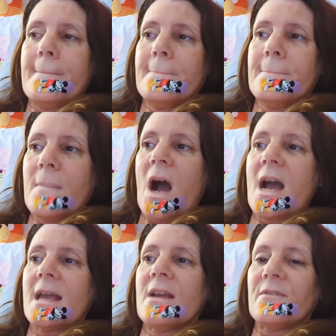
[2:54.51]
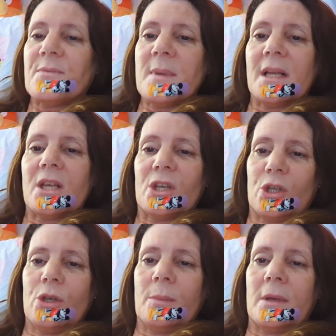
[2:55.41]
My familiar
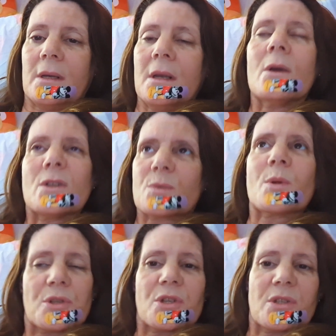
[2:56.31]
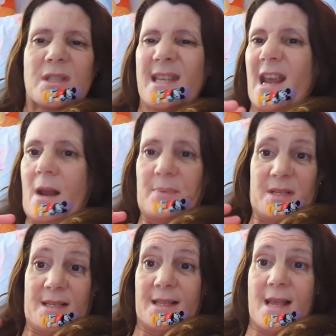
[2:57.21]
human just wants to get up and
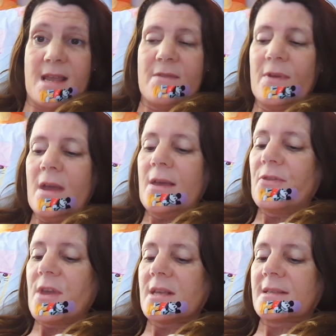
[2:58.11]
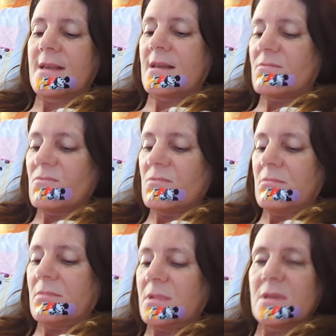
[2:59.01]
just leave, thinks that
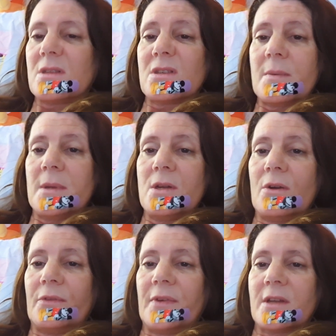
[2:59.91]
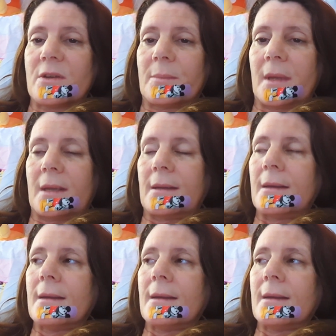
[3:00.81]
this can be no effect on me.